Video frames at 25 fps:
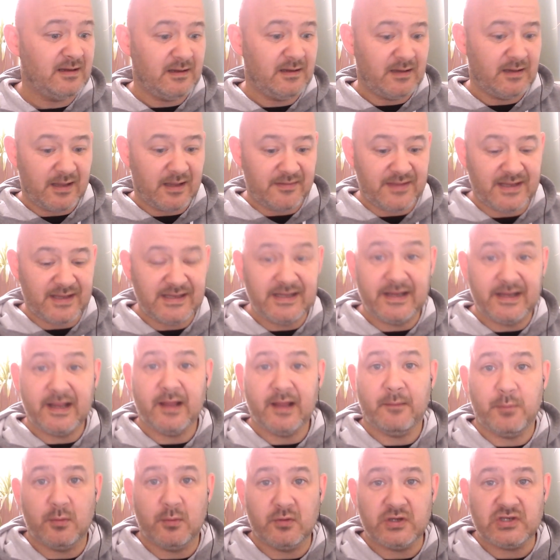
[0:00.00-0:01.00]
and then you
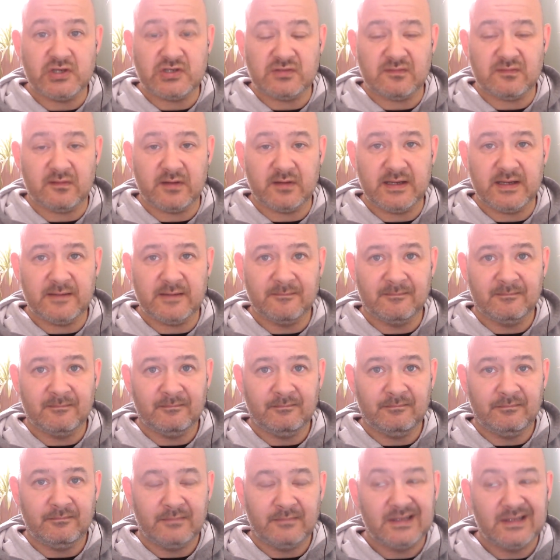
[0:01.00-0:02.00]
get punished for it,
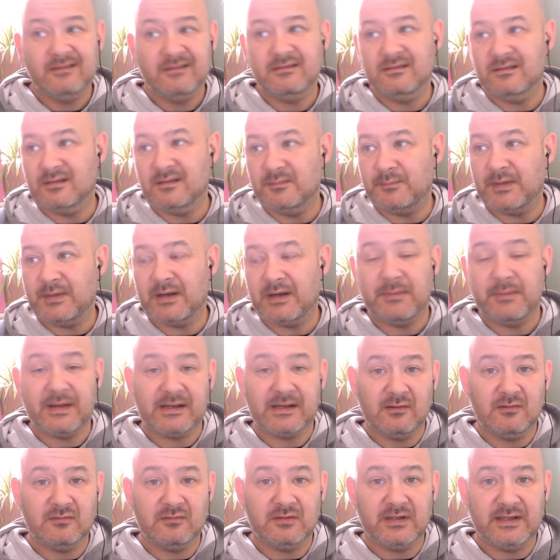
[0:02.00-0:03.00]
a bit of bad
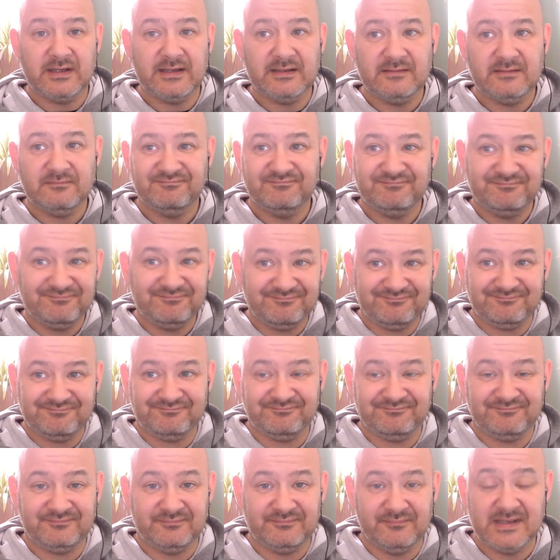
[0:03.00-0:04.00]
luck there.
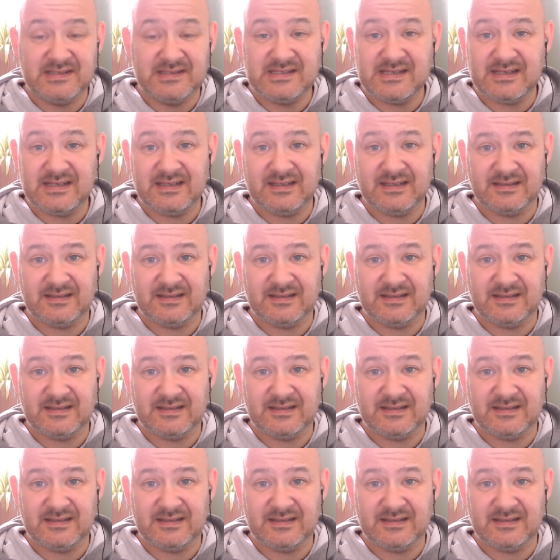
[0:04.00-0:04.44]
Is it?